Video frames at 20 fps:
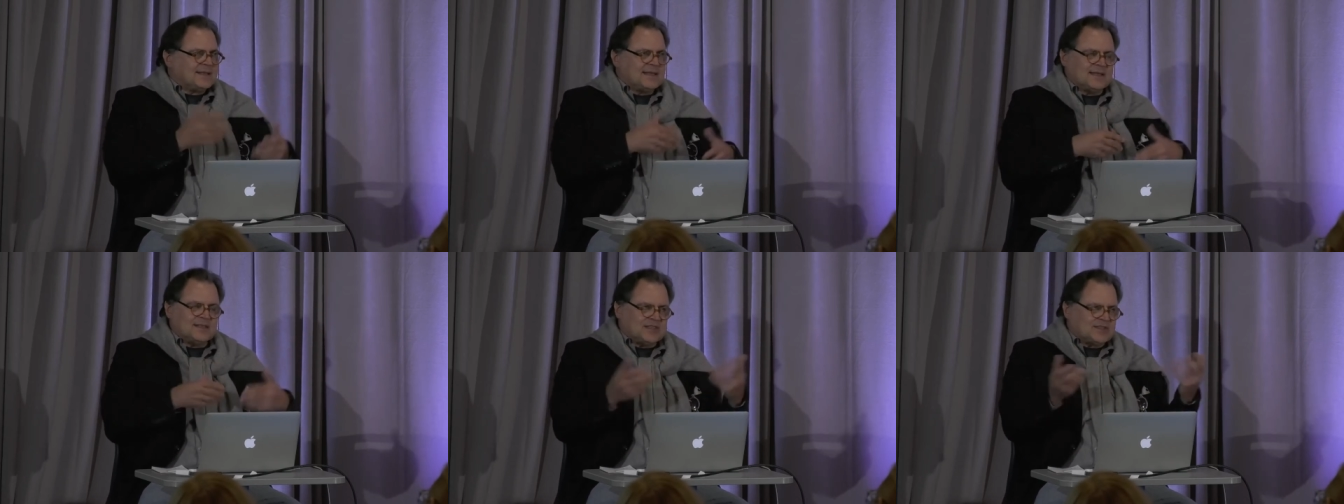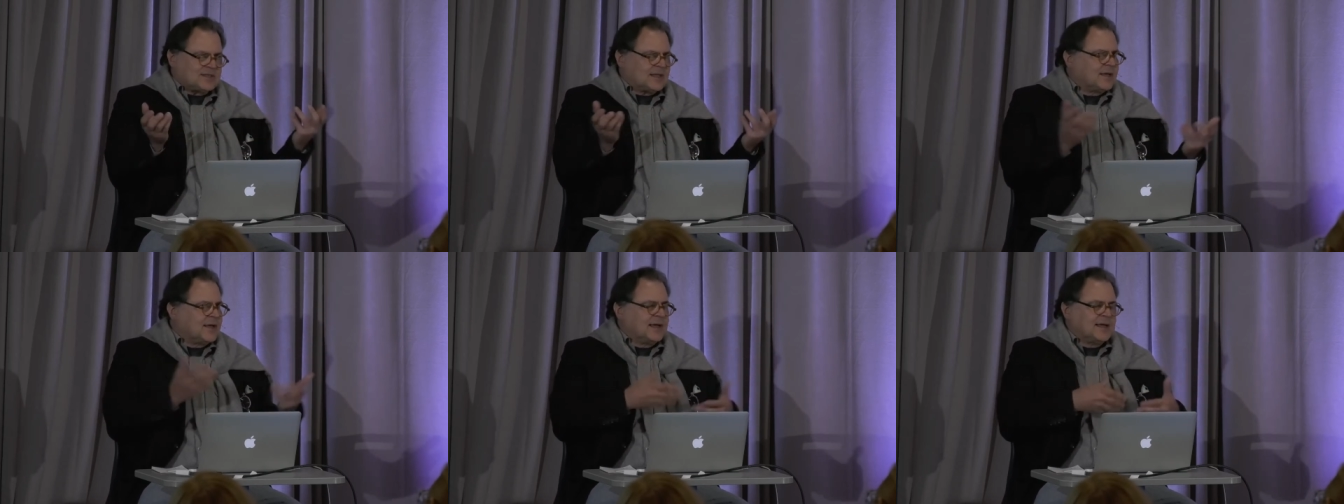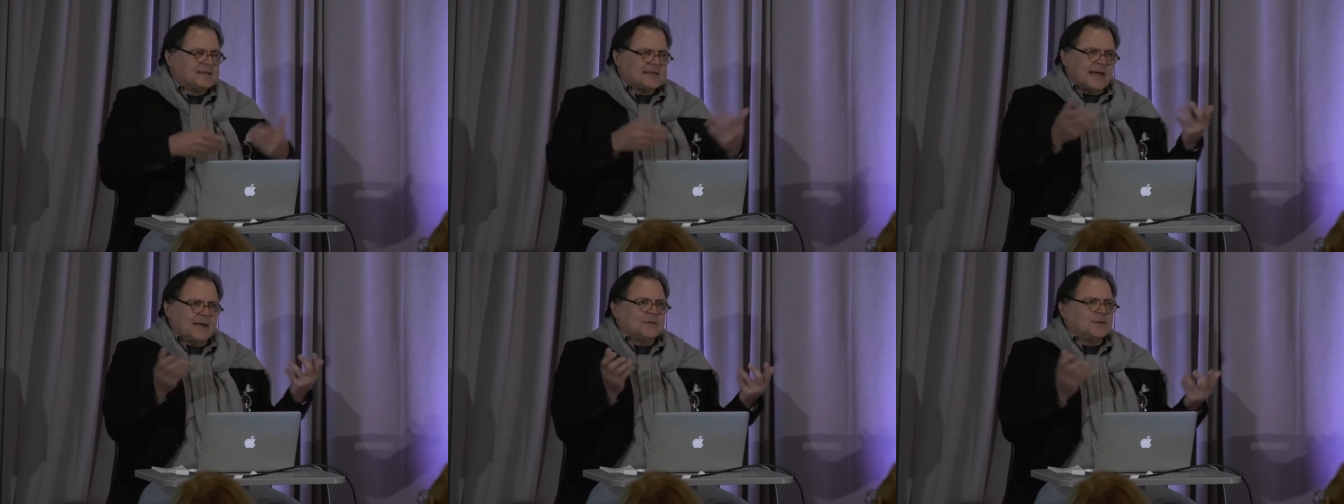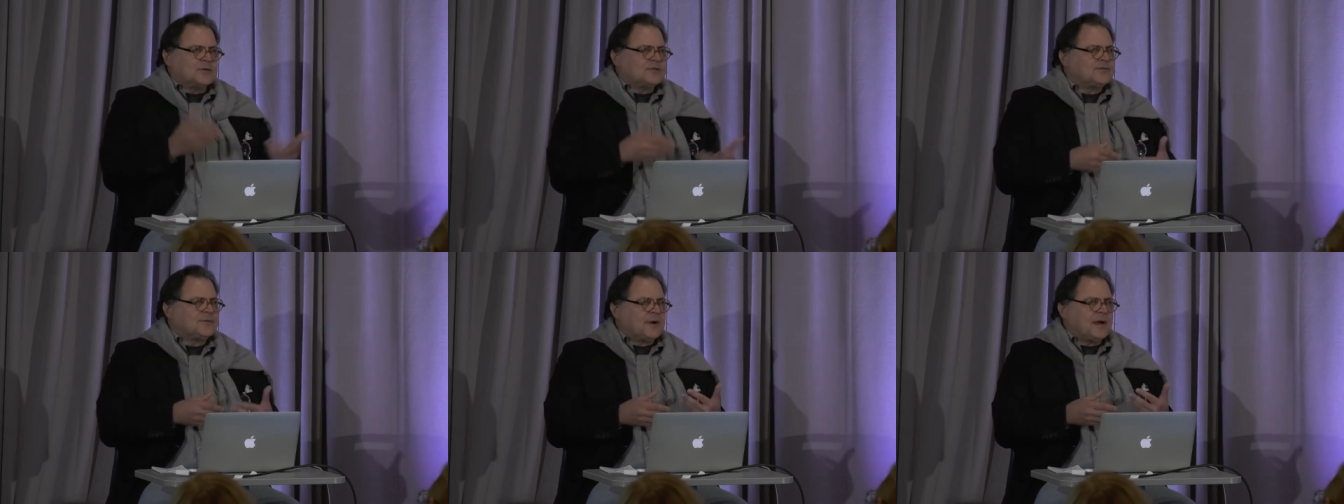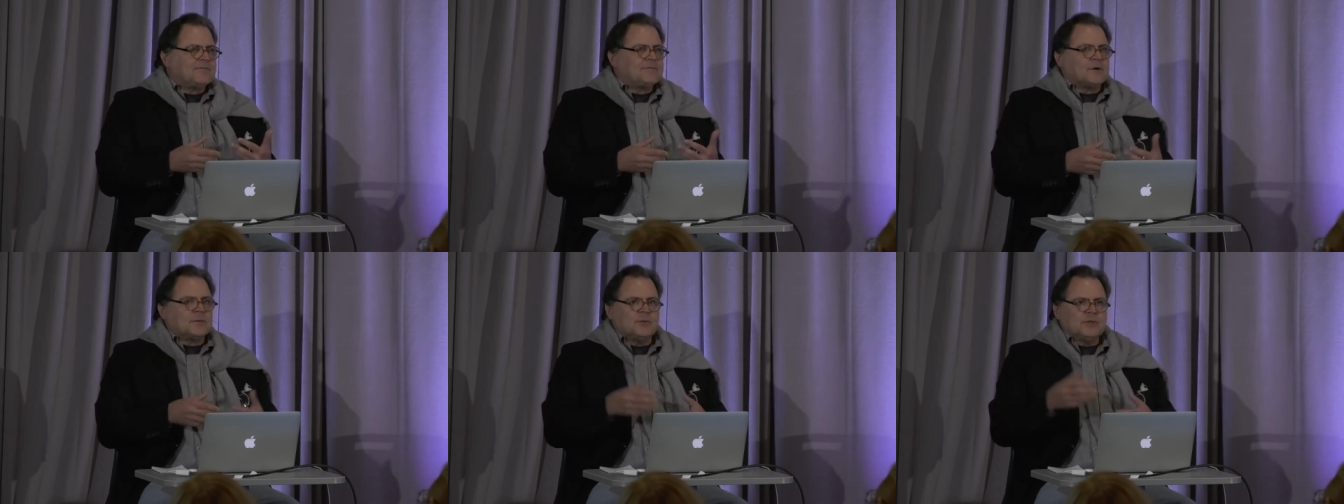and it just downloads
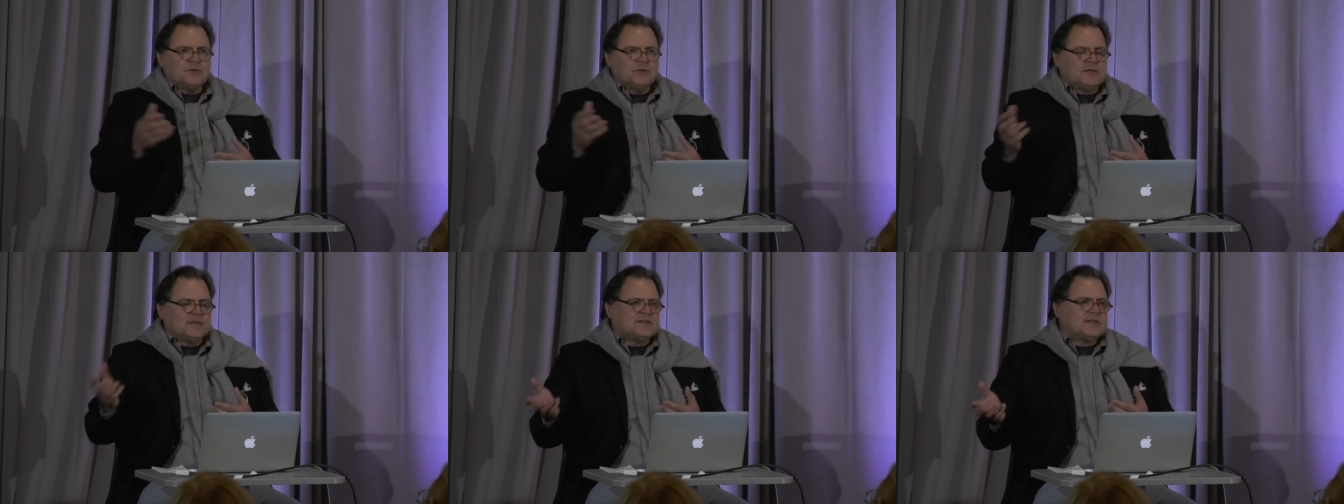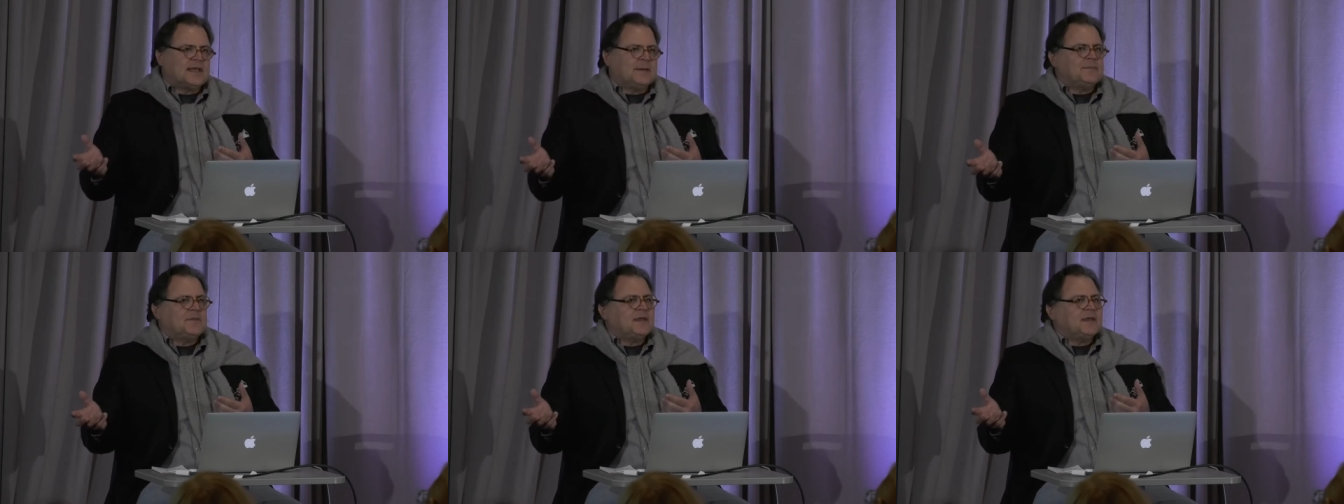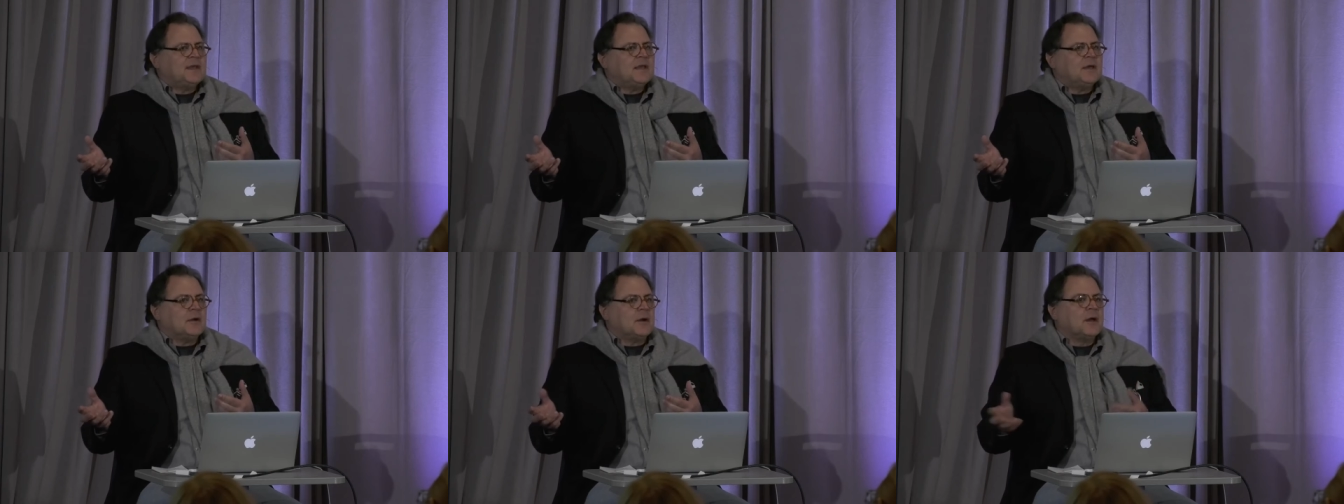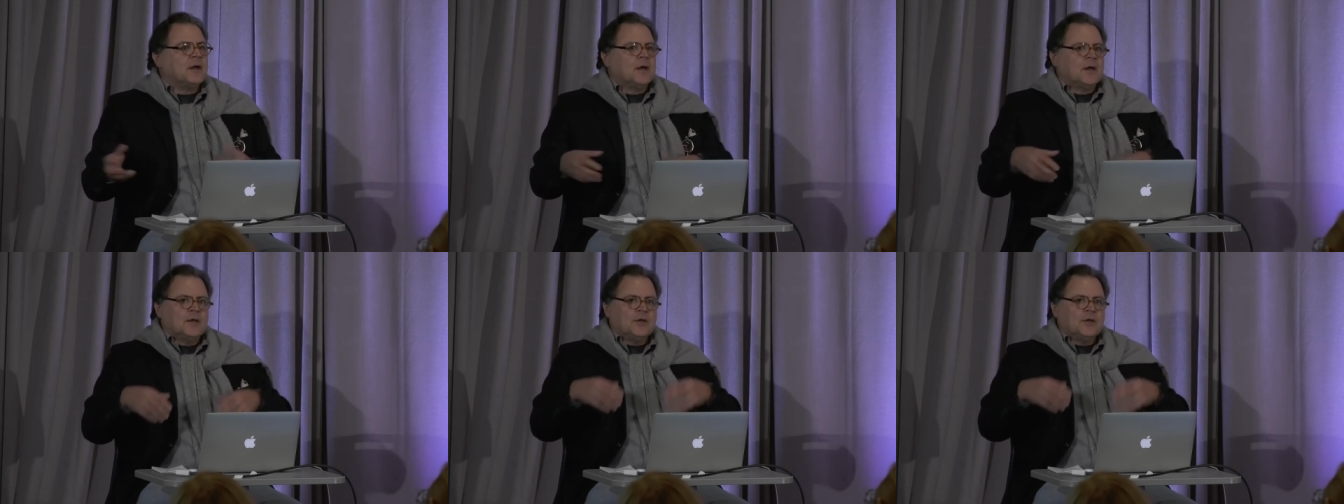forever. We do the same thing here.